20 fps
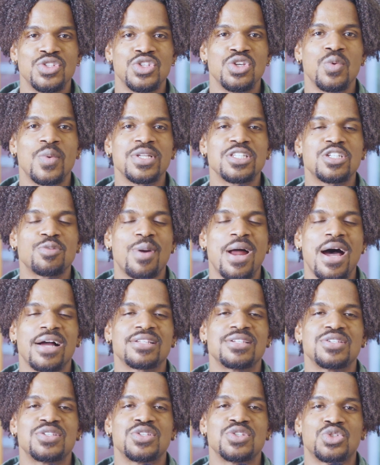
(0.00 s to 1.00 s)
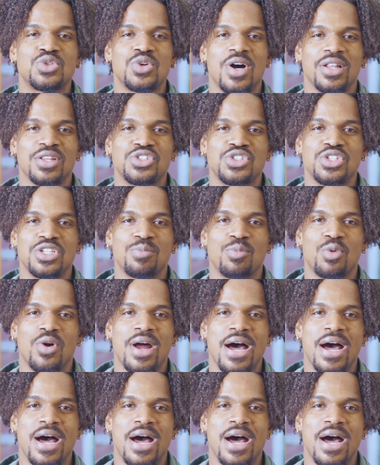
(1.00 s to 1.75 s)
Do you want to practice astrology in a more